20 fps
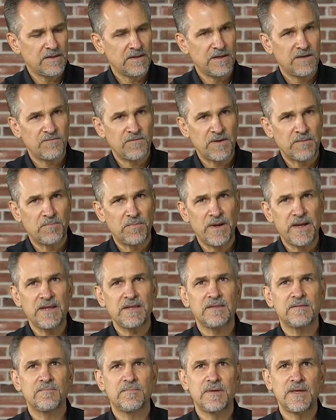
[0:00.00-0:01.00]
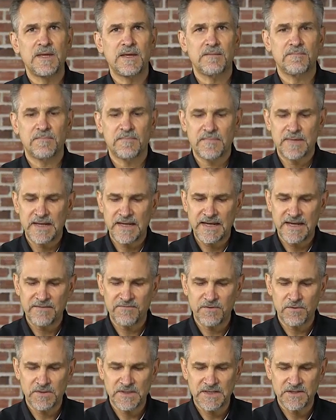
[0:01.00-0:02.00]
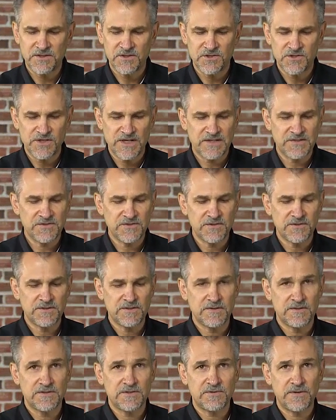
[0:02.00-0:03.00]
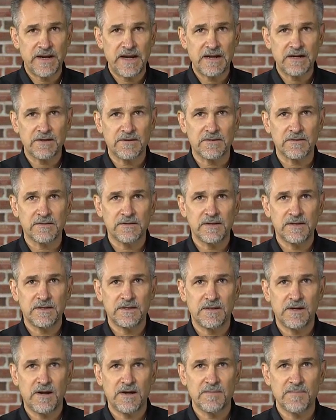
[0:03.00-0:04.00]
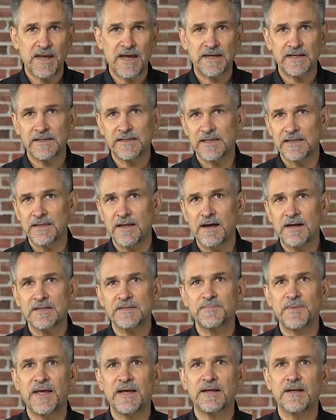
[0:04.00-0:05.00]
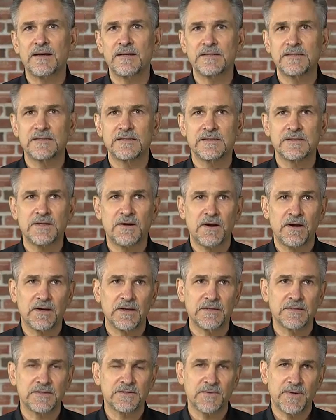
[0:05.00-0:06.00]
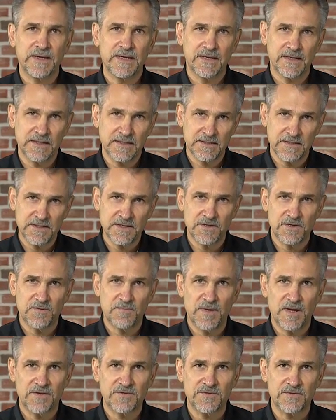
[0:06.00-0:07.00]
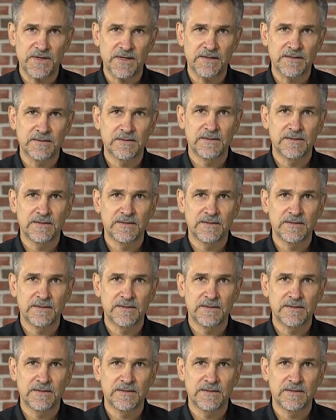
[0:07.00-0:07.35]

If I break the beam, I have only to gesture to the tracker and it automatically locks back onto the target so I can continue measuring.